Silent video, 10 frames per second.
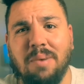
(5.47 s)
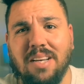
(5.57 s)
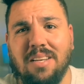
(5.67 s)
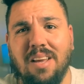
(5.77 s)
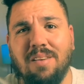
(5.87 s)

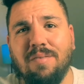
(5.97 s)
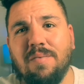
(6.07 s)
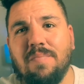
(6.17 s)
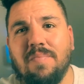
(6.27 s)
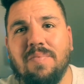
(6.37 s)
Dave,
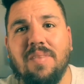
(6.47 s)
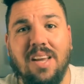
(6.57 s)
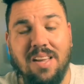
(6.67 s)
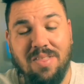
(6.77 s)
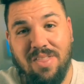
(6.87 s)

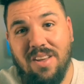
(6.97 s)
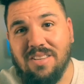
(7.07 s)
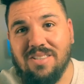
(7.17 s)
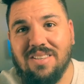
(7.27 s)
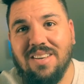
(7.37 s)
and
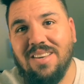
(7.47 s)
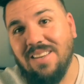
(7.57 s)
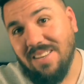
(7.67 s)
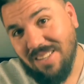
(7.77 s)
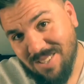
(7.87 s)
this
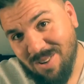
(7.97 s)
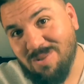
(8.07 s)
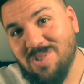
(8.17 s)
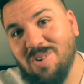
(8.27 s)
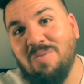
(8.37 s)
is
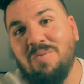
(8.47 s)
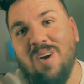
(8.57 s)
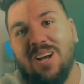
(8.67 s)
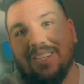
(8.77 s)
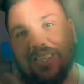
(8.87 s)
EauSoFraiche.